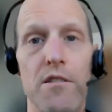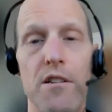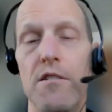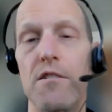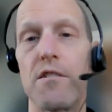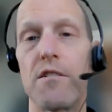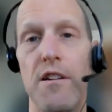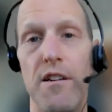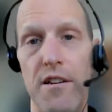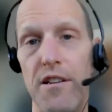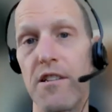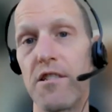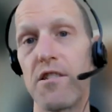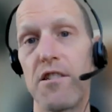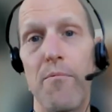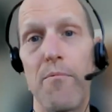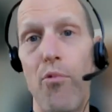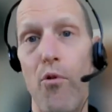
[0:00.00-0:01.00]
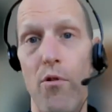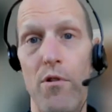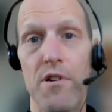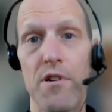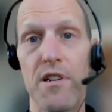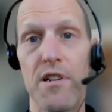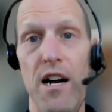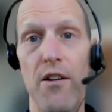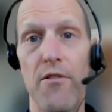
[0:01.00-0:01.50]
it is
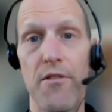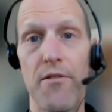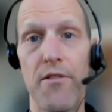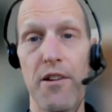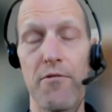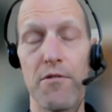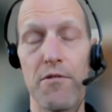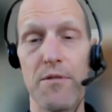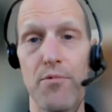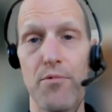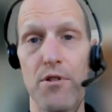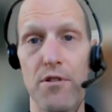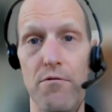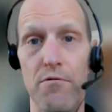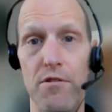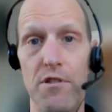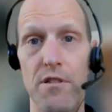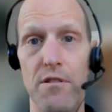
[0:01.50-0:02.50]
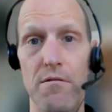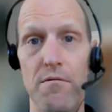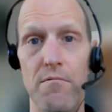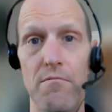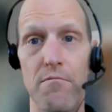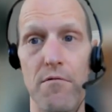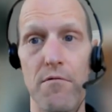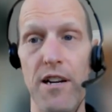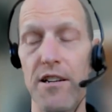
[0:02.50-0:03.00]
important how the thing was produced,
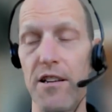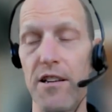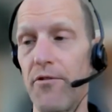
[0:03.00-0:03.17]
right?